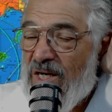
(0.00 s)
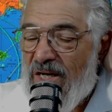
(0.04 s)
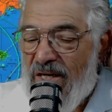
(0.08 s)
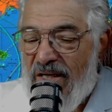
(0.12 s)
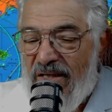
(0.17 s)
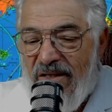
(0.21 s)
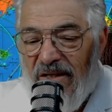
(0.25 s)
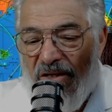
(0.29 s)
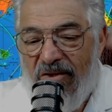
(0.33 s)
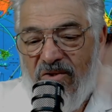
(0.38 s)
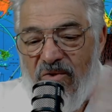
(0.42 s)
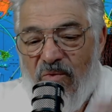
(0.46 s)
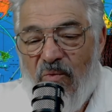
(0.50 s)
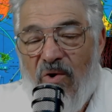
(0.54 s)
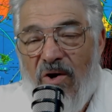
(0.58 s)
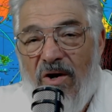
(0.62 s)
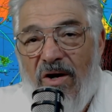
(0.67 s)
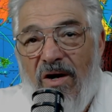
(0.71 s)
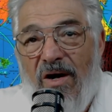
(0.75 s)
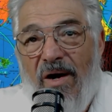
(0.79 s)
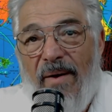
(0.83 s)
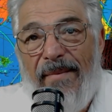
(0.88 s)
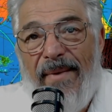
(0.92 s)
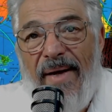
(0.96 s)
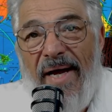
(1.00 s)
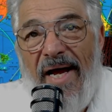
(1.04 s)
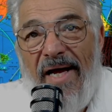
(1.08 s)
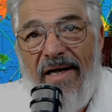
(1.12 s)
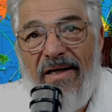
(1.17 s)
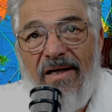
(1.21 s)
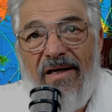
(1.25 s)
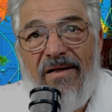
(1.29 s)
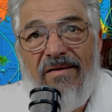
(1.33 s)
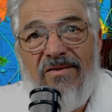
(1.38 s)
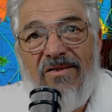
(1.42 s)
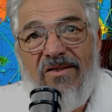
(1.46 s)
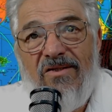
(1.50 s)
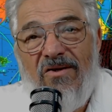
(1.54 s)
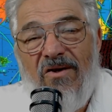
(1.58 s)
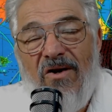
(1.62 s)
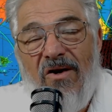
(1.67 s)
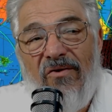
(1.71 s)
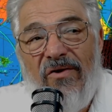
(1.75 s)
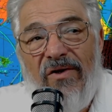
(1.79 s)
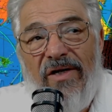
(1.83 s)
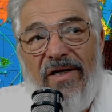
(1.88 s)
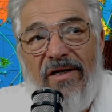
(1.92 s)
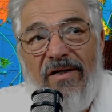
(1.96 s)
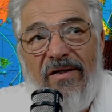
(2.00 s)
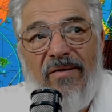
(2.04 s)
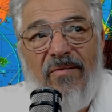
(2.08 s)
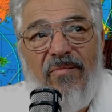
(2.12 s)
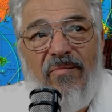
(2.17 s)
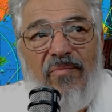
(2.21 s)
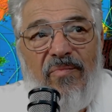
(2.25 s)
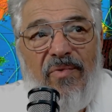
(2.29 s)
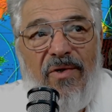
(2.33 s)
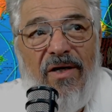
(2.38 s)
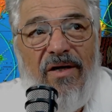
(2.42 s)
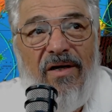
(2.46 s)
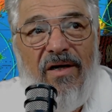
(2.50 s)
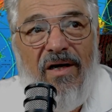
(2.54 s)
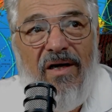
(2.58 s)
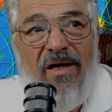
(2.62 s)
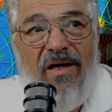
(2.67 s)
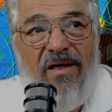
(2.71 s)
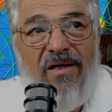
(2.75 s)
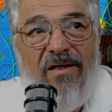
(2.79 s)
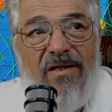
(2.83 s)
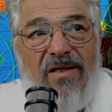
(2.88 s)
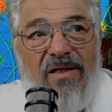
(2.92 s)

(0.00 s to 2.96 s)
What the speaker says: It doesn't work on Mac. Sorry, but